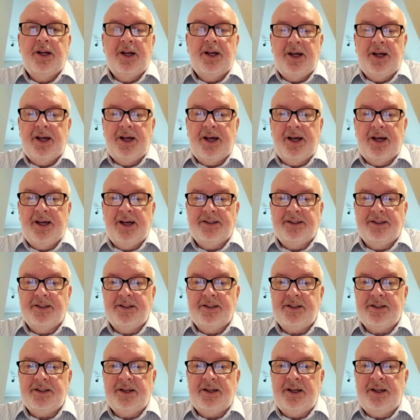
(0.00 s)
And
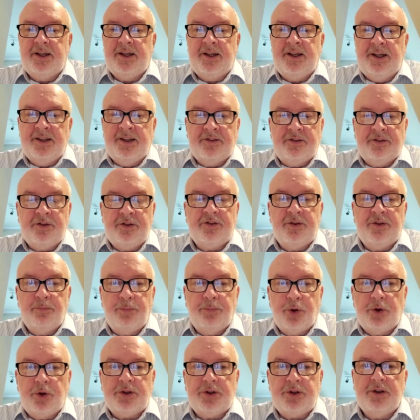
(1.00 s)
it's just
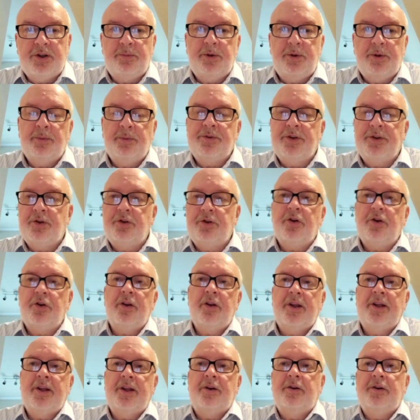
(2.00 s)
important to be able to draw
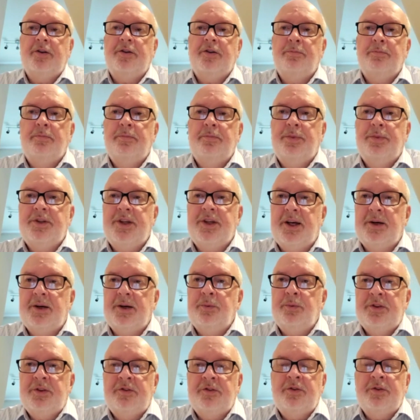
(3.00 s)
that out. But yeah,
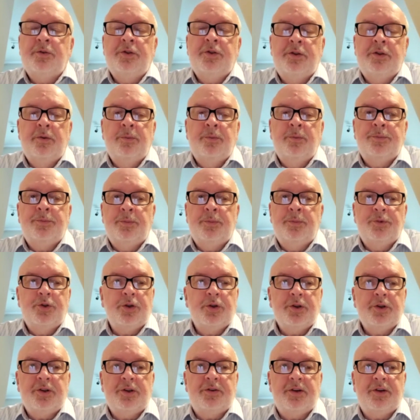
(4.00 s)
during
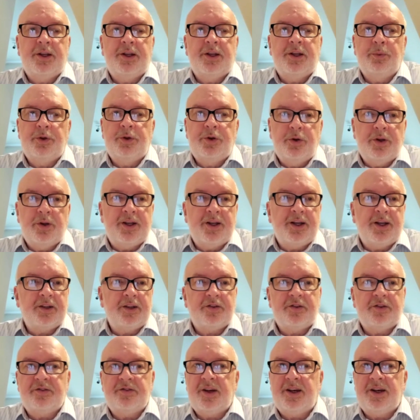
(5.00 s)
the training, we do that
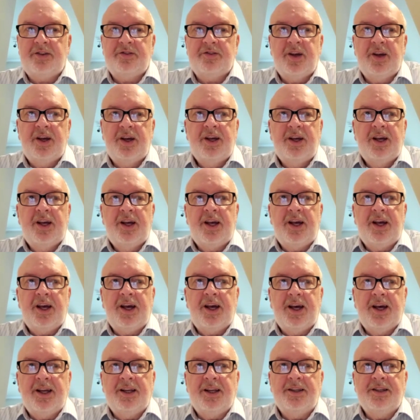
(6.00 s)
exercise.
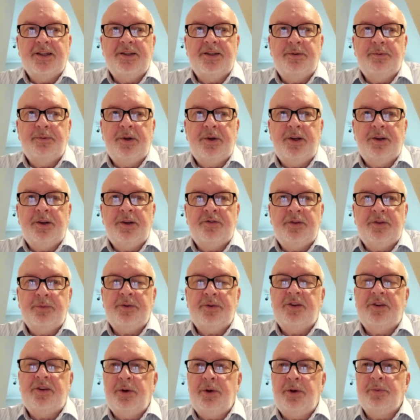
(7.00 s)
And
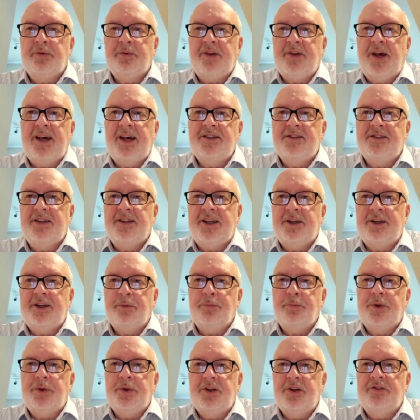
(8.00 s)
sometimes people's eyes light up
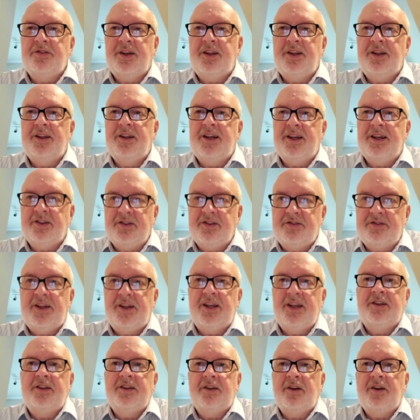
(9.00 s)
when they see the
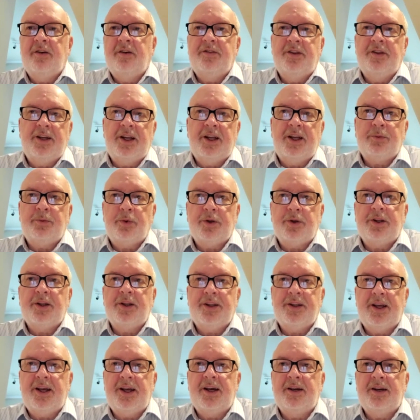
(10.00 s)
extent of the network that
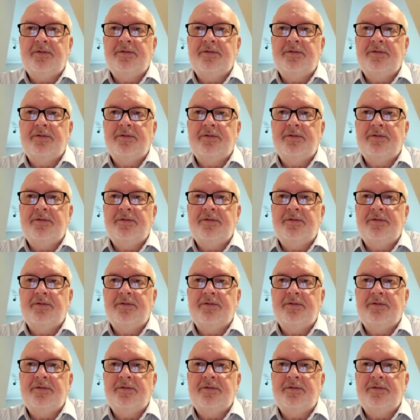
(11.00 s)
they have.